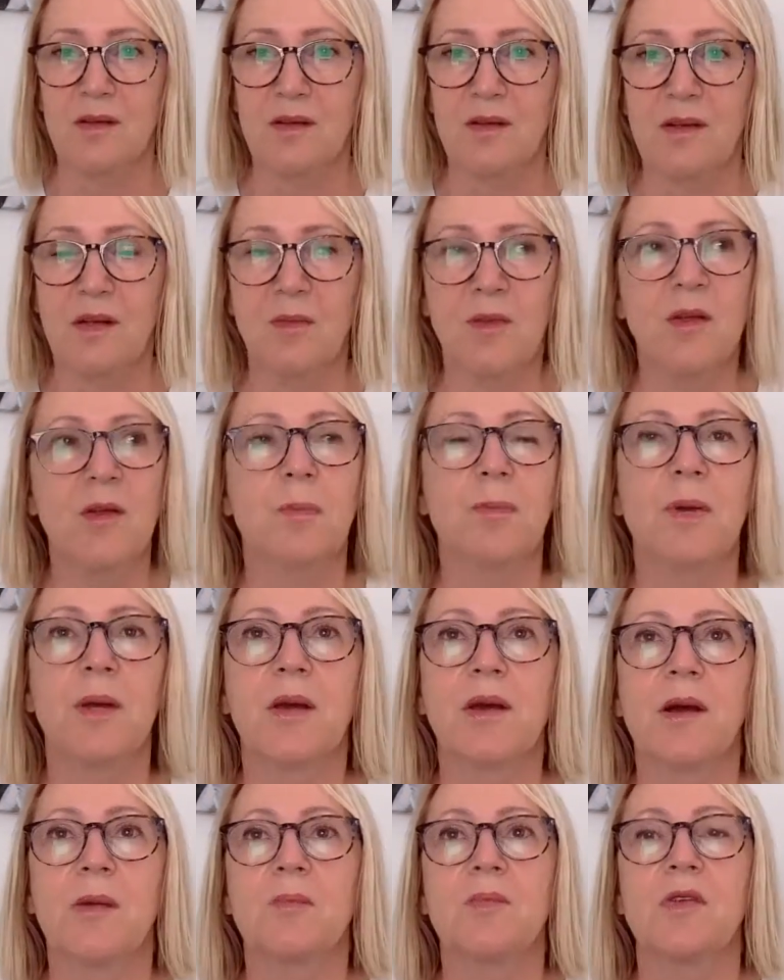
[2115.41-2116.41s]
I'm going to
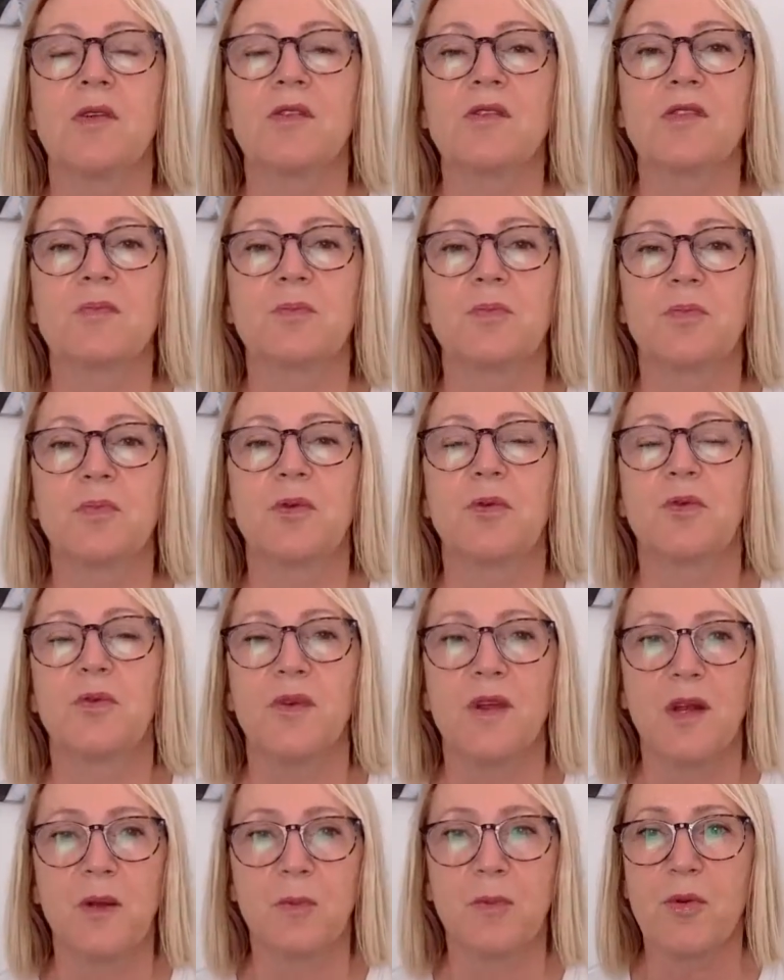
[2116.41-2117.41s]
pick up those
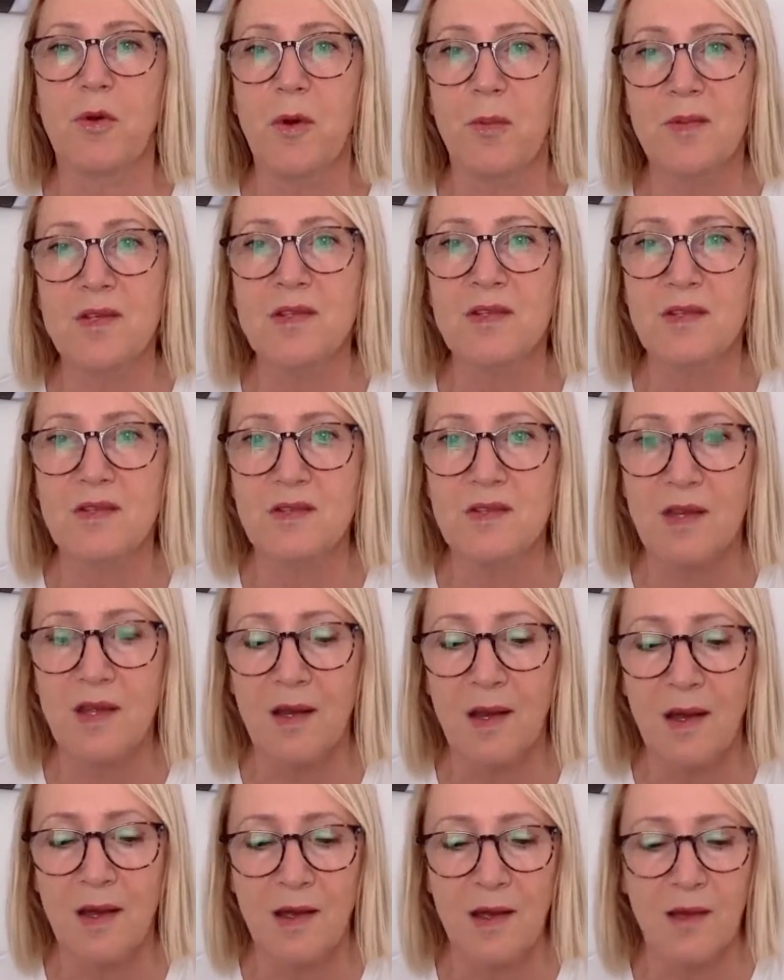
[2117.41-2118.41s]
prophetic promises that
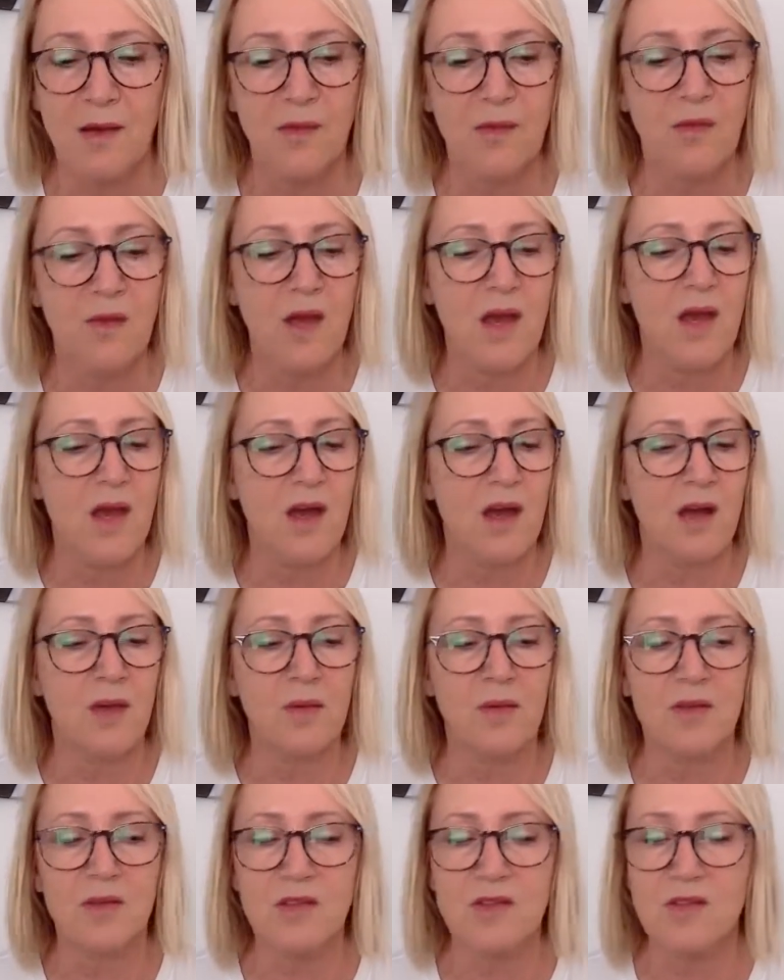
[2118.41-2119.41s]
I have I'm
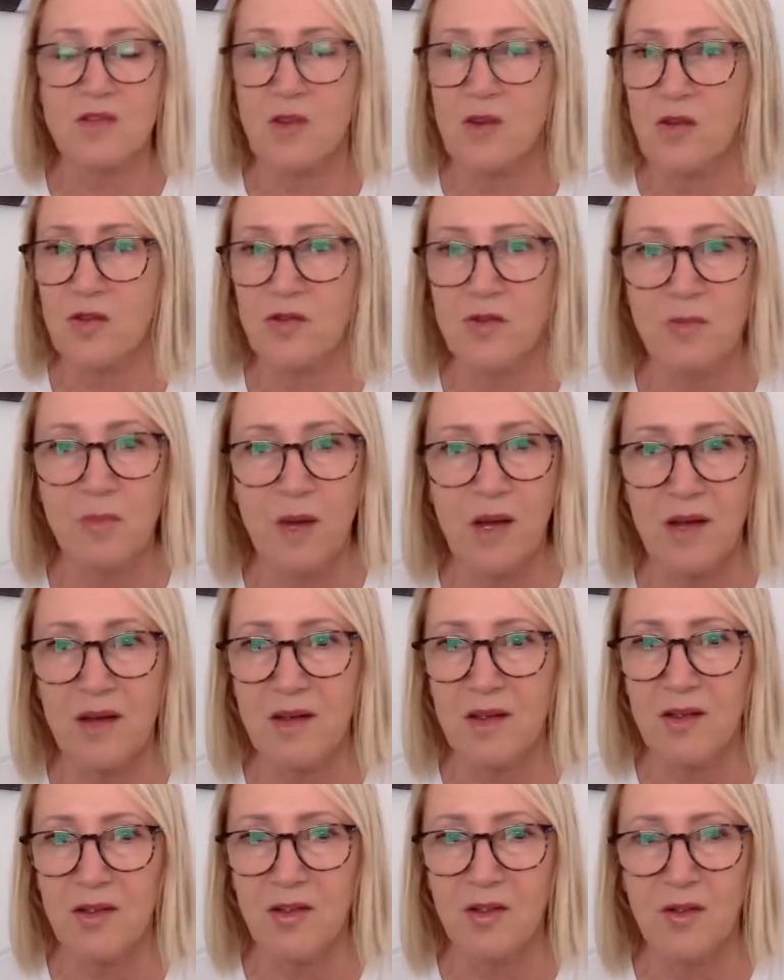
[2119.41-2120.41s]
going to start
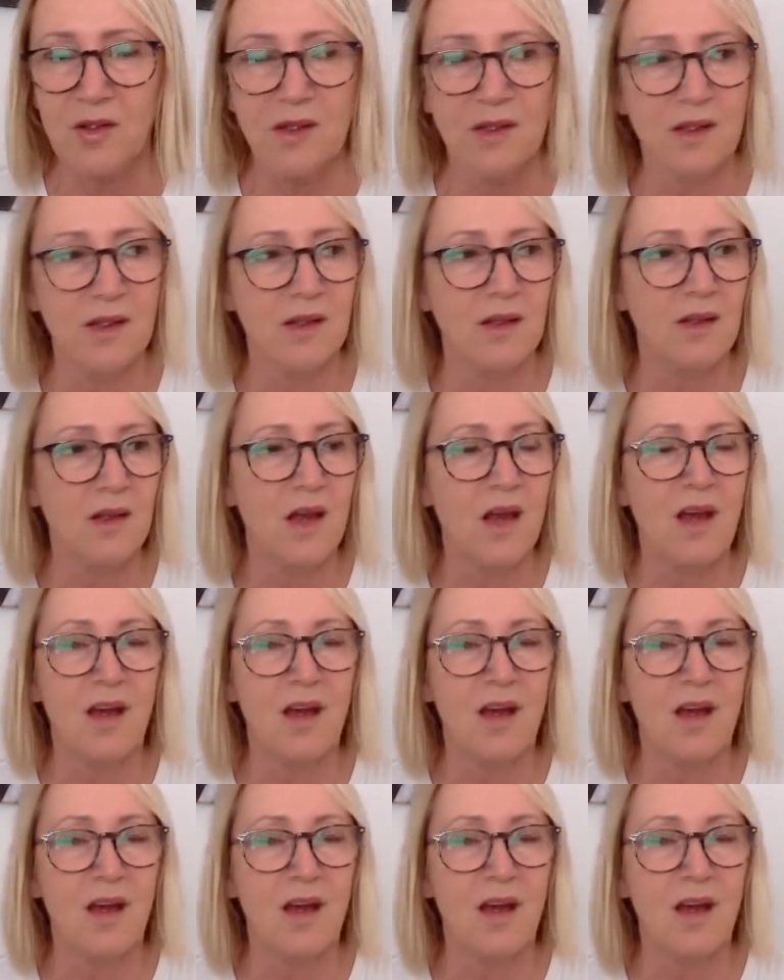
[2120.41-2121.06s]
reminding you again.